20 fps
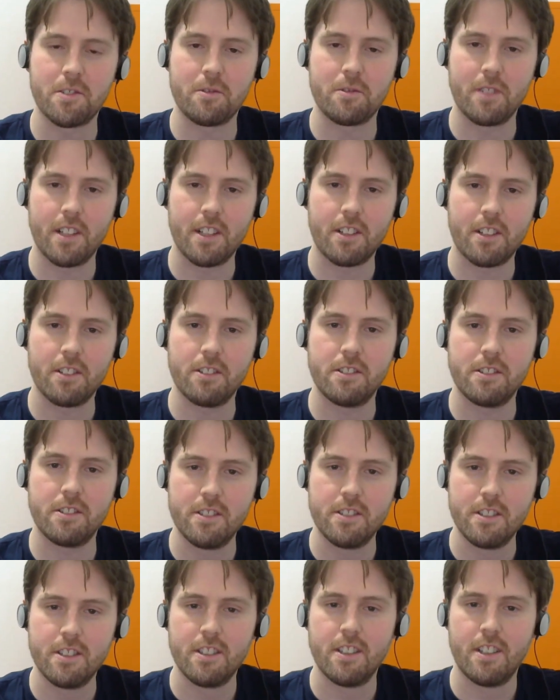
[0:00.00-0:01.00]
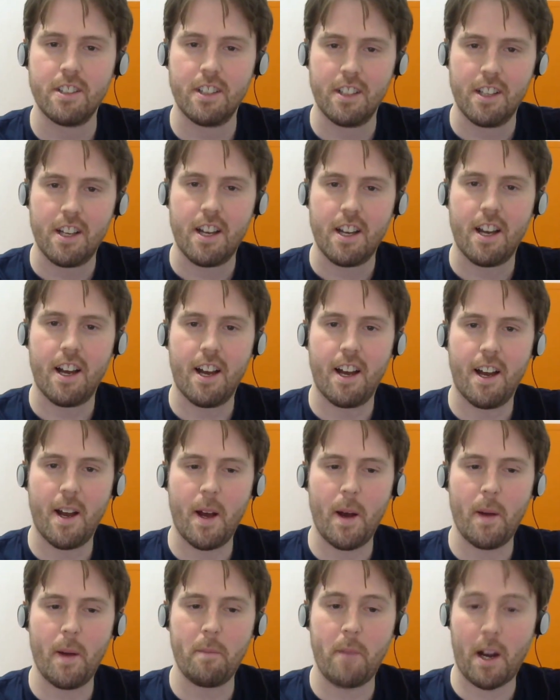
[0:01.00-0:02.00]
really cool.
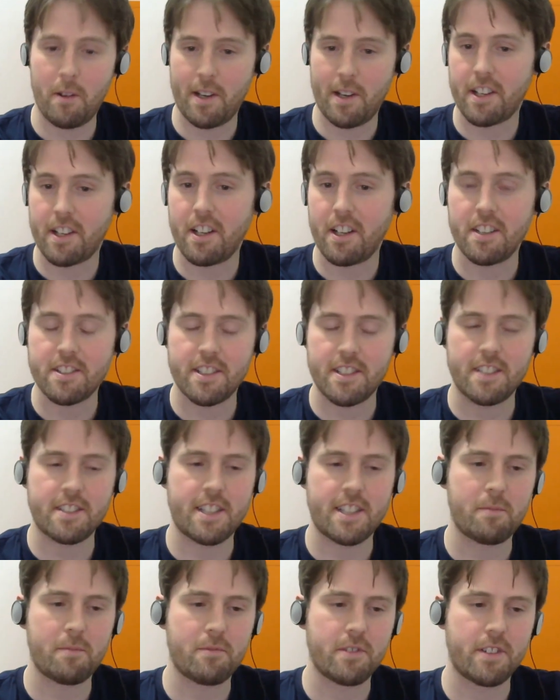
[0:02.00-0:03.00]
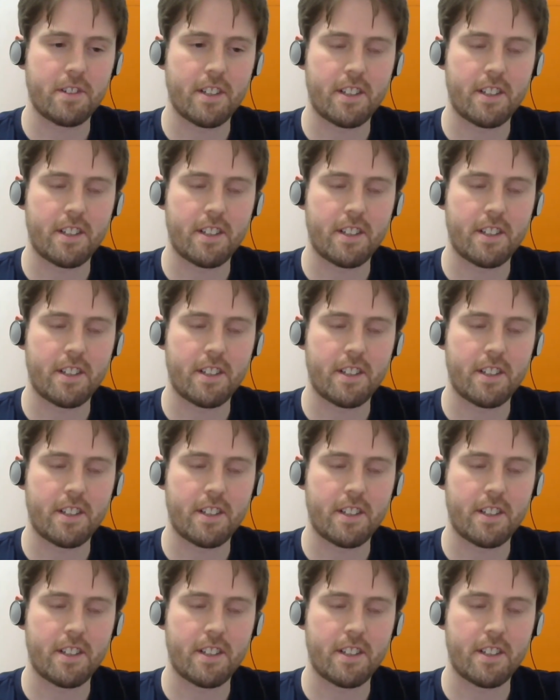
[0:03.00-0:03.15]
I read the content app one